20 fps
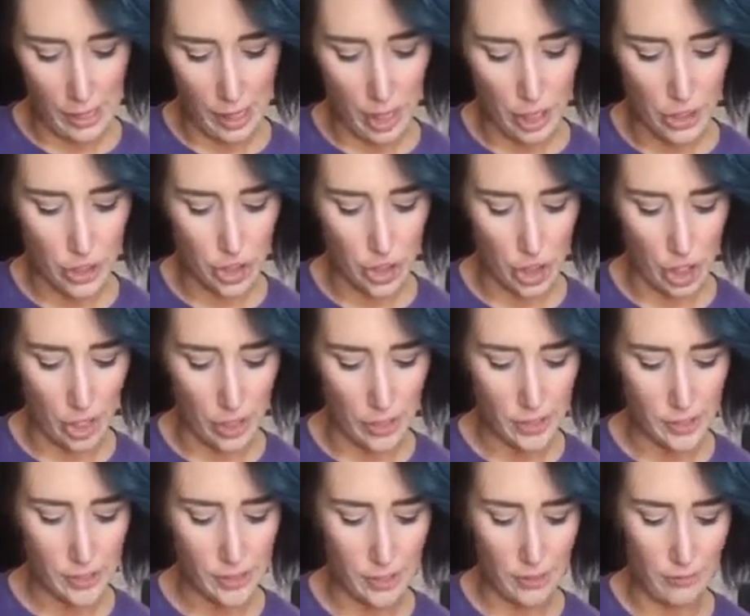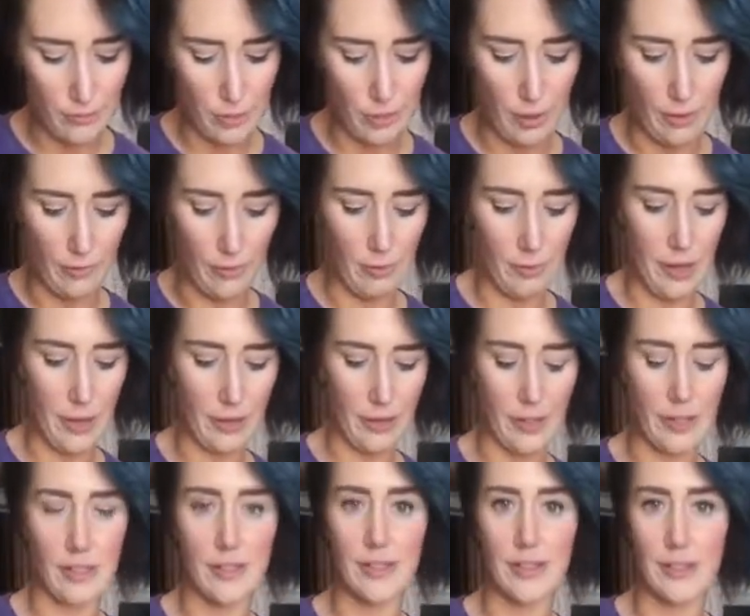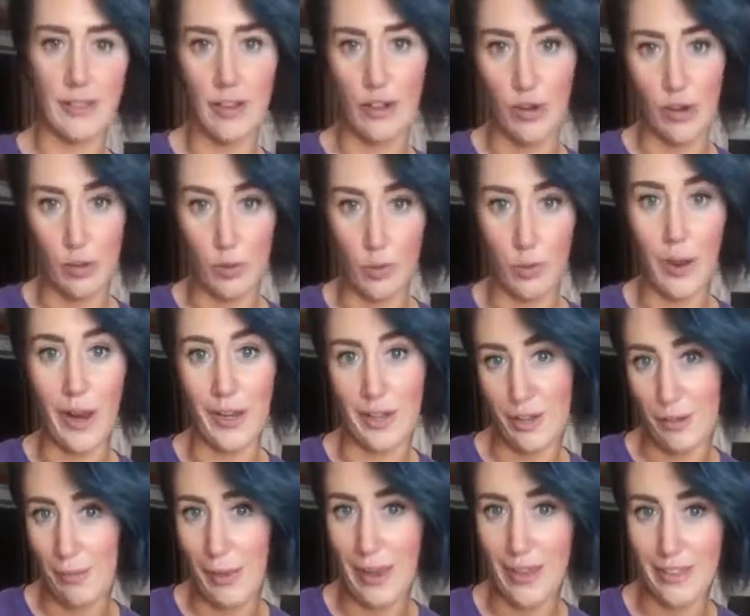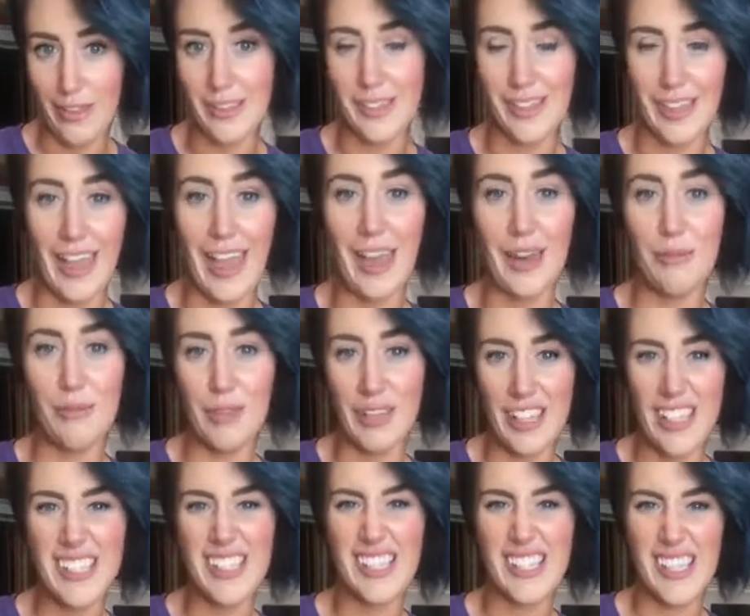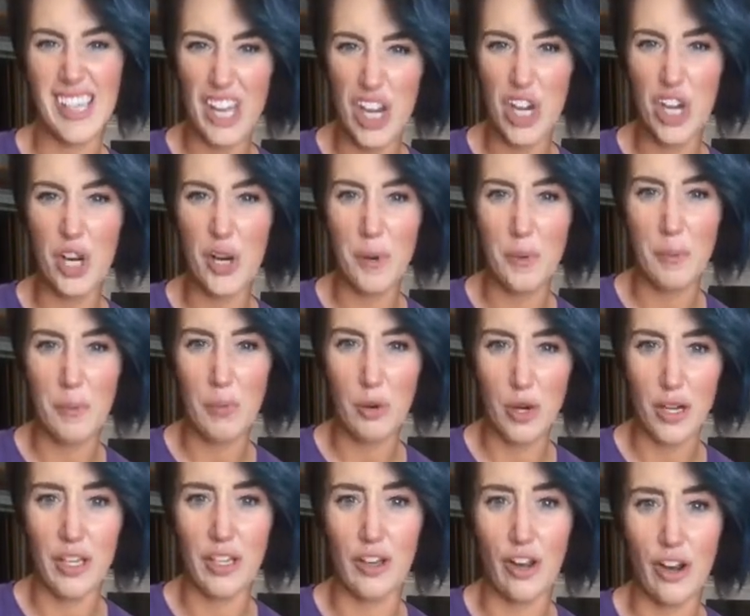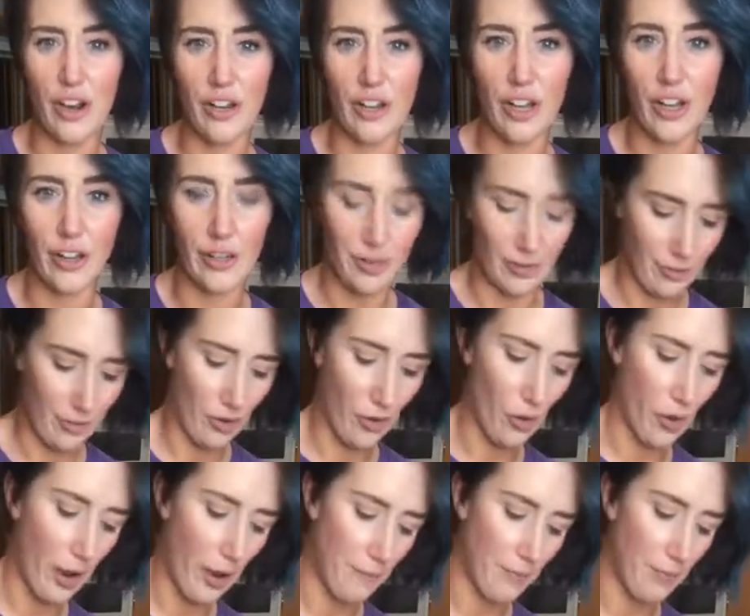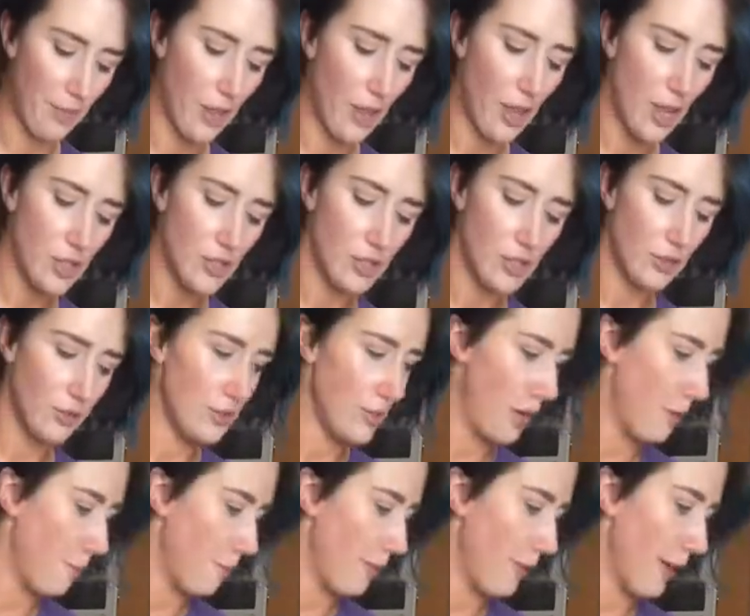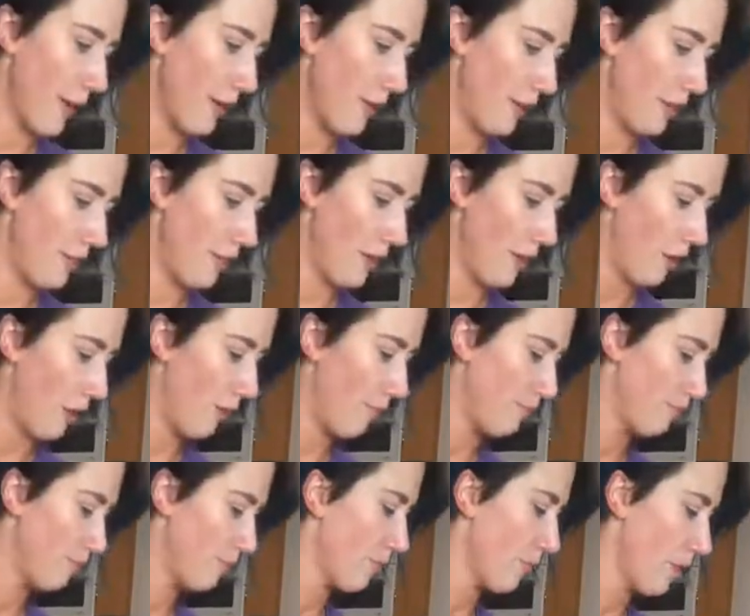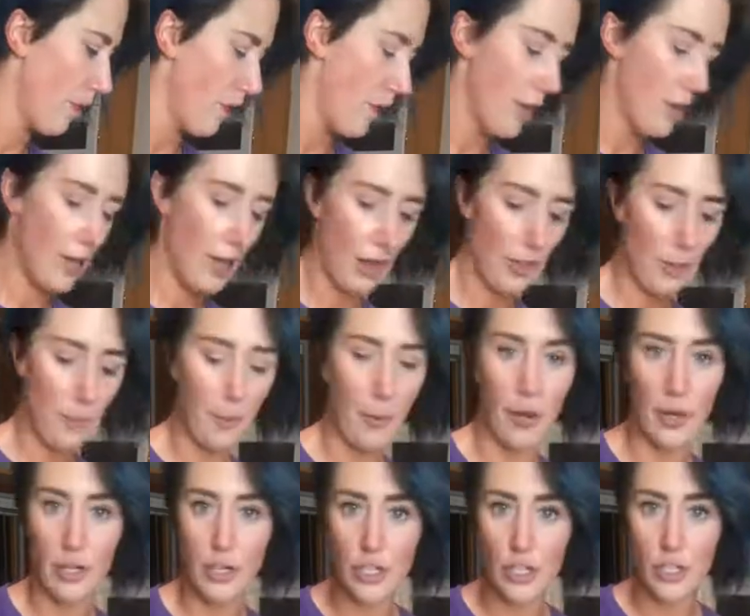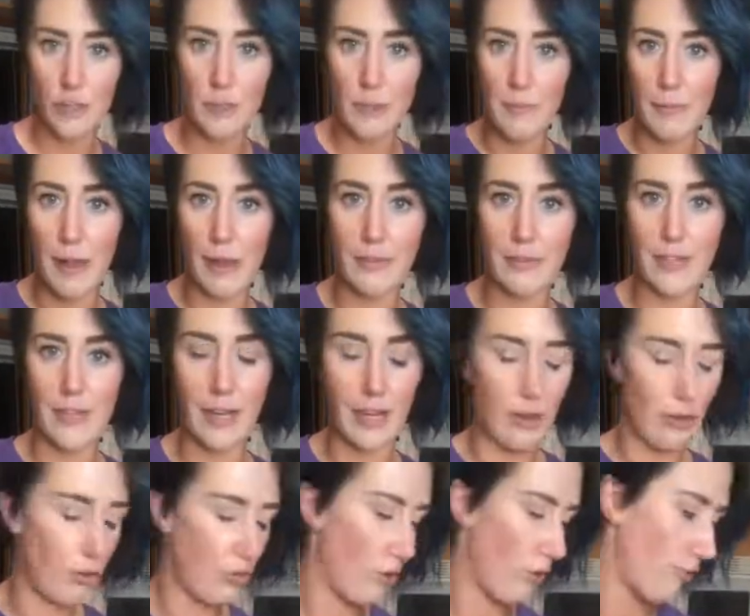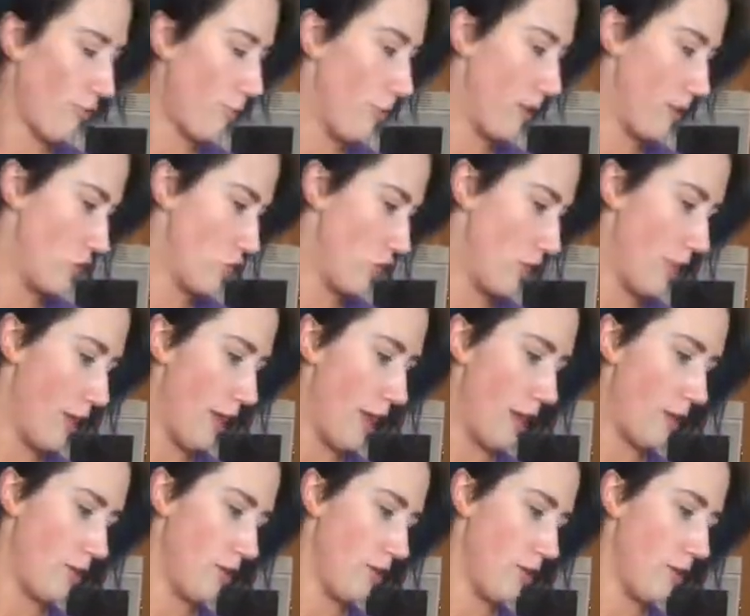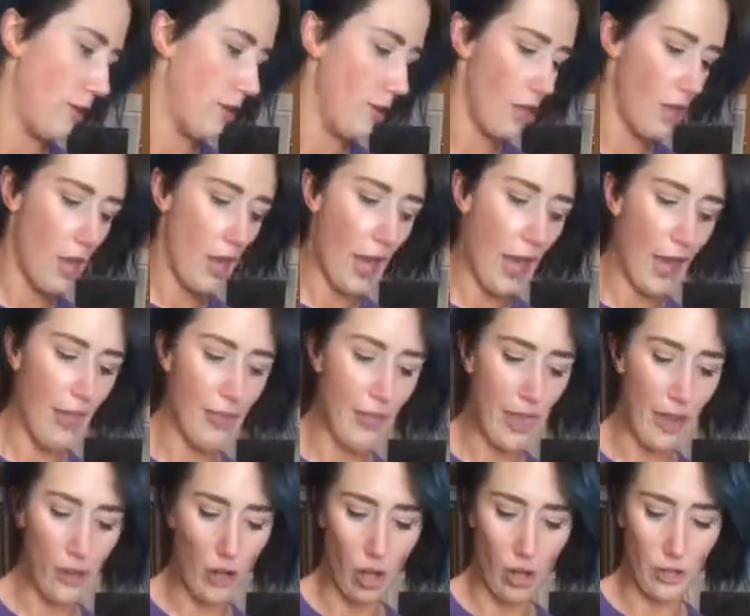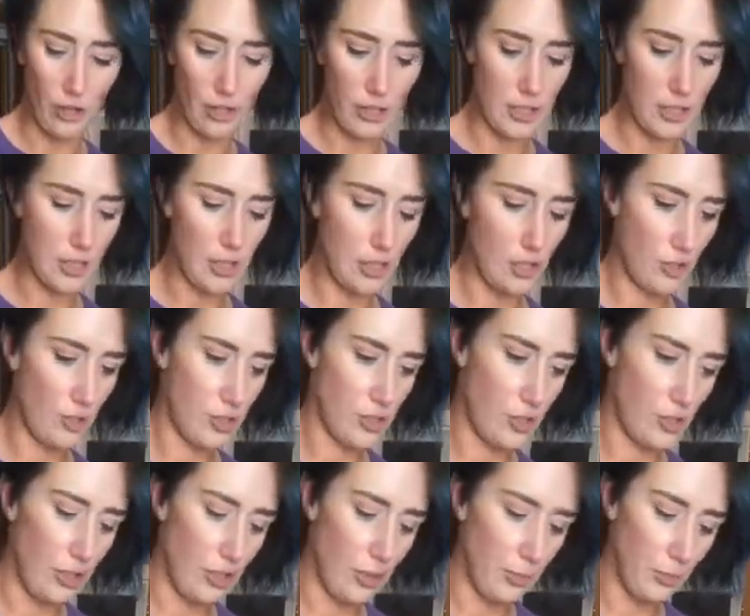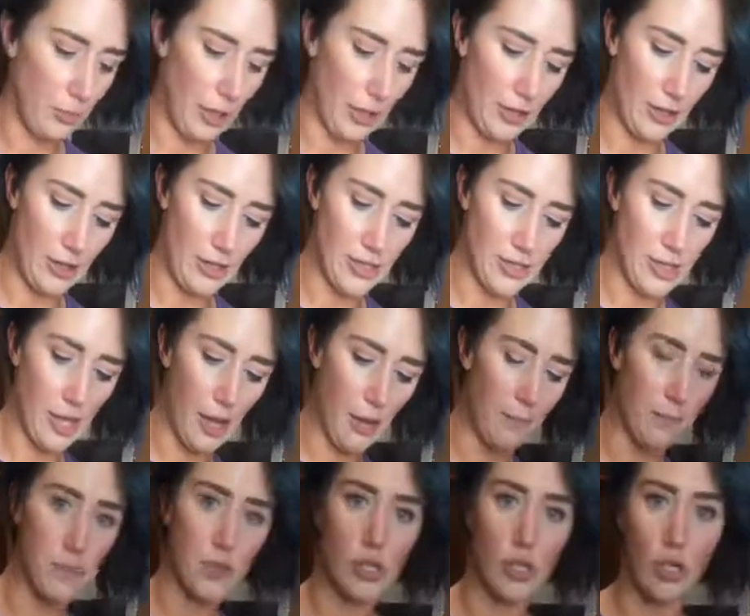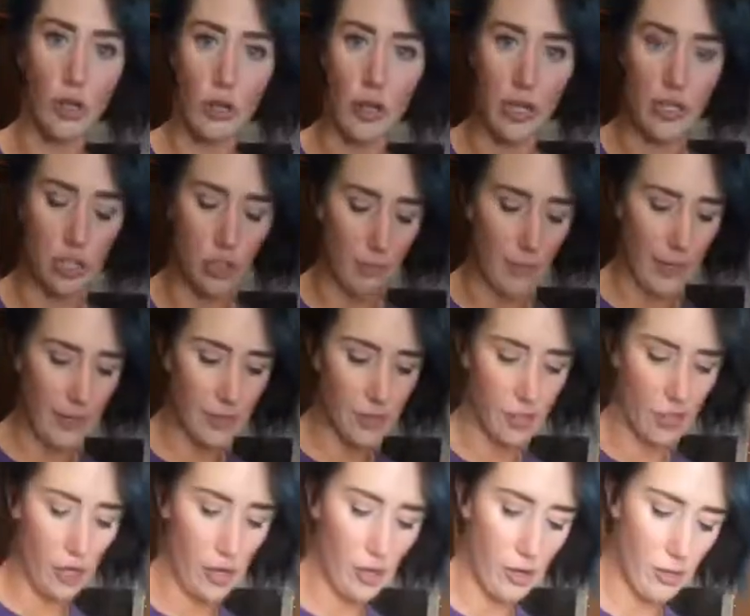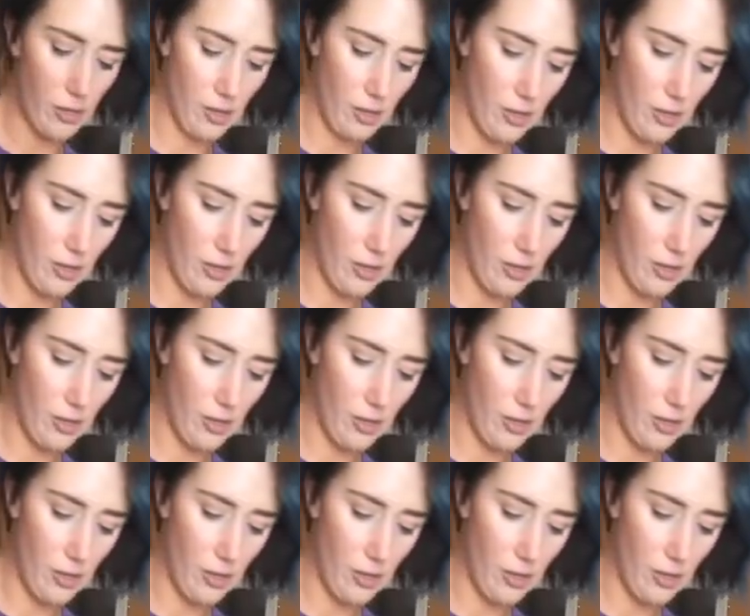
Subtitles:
adjust if you ever make this or when you make this again because they're pretty darn good. Okay, so dump that in there. Now the butter should be melted. I don't know if I mentioned that. And then all you need to do is you need to blend this up. So get your mixer,